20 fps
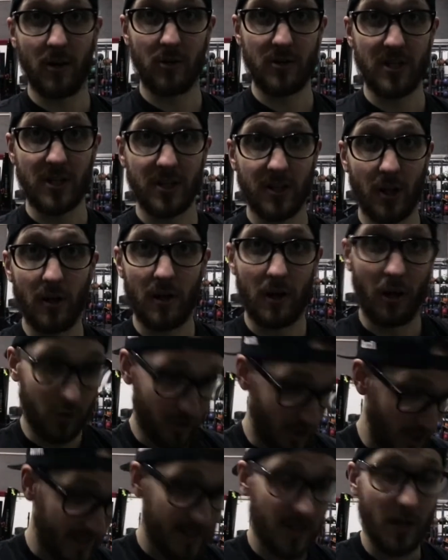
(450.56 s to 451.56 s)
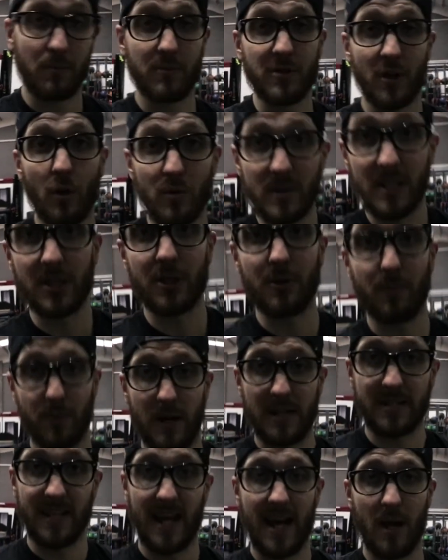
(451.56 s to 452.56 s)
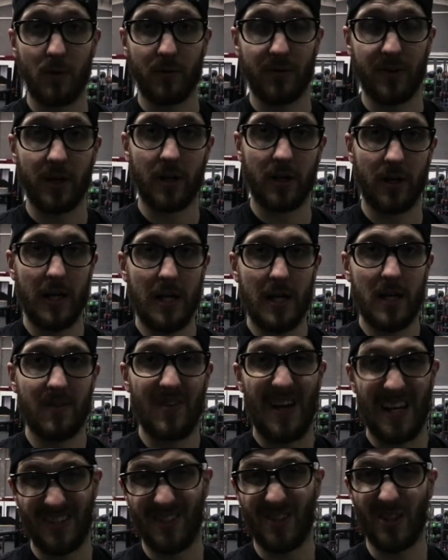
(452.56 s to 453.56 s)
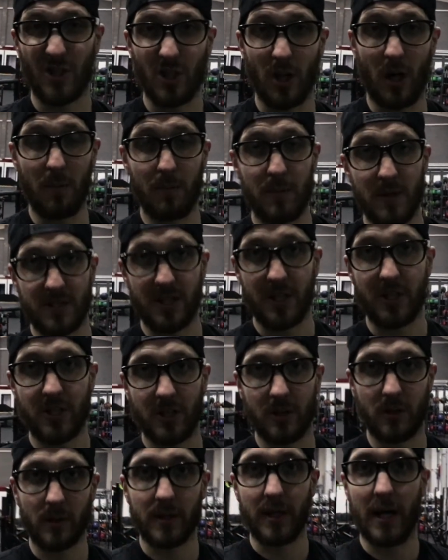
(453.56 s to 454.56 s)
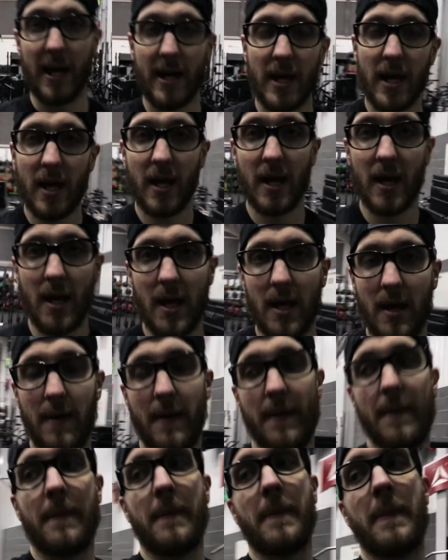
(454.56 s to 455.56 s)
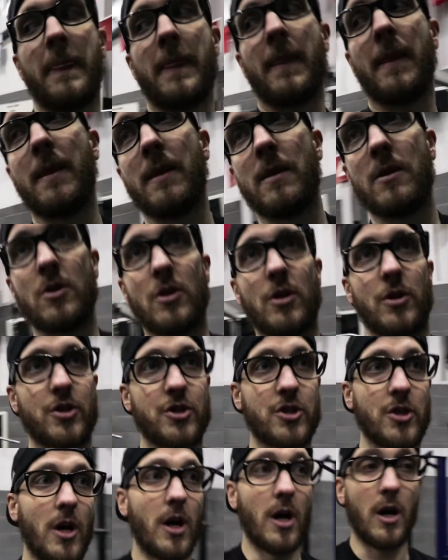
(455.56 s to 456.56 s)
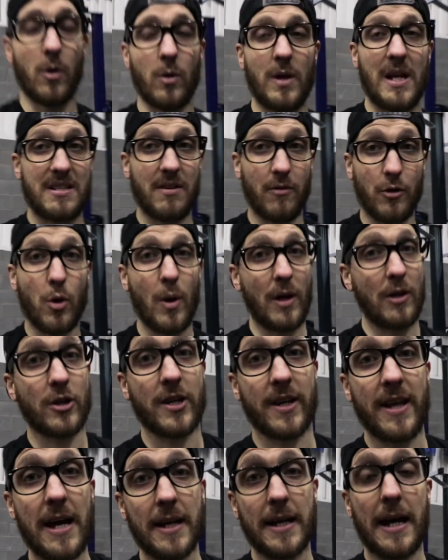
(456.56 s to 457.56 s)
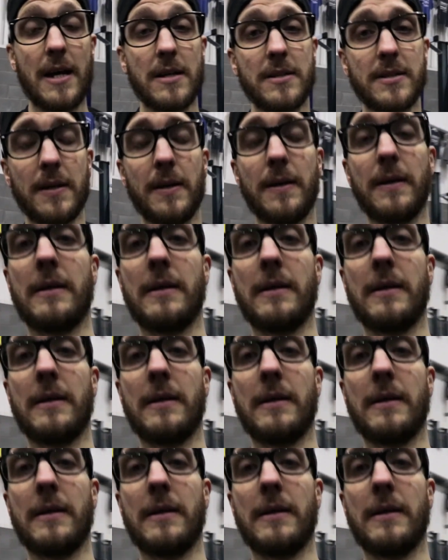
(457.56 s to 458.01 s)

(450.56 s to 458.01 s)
on your tiptoes as you press out, that's the top position, okay? So let's have a quick look at that, guys.